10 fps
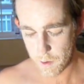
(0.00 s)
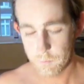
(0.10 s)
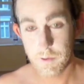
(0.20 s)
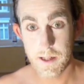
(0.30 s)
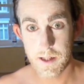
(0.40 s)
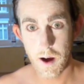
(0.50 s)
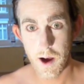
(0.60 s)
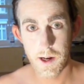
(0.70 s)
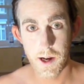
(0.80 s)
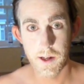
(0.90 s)
red
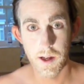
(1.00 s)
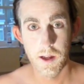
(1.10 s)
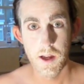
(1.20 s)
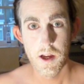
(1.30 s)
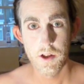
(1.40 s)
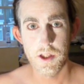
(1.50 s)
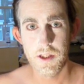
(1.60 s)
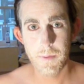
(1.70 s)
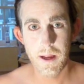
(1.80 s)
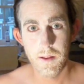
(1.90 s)
eyeliner, just
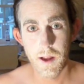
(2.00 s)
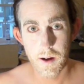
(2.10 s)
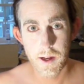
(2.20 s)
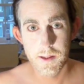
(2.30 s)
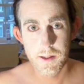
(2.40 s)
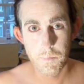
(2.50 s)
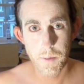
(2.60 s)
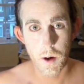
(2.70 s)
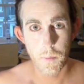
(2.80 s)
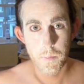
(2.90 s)
to make the eyes
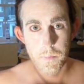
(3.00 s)
pop.